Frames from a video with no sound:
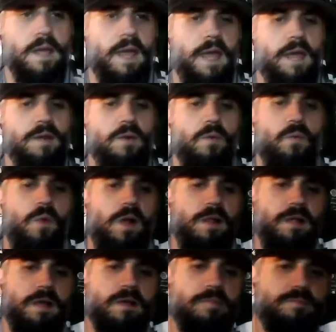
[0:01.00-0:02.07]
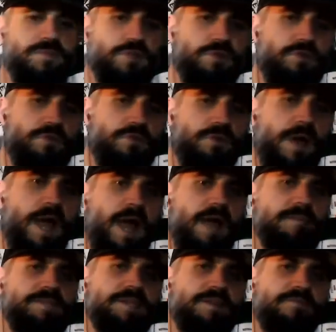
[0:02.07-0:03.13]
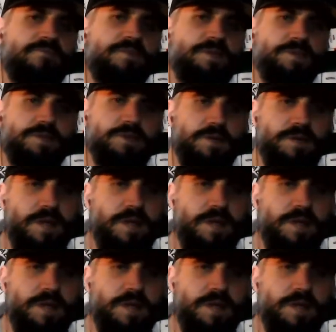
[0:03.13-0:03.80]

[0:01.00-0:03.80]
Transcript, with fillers: And welcome to Habs Unfiltered.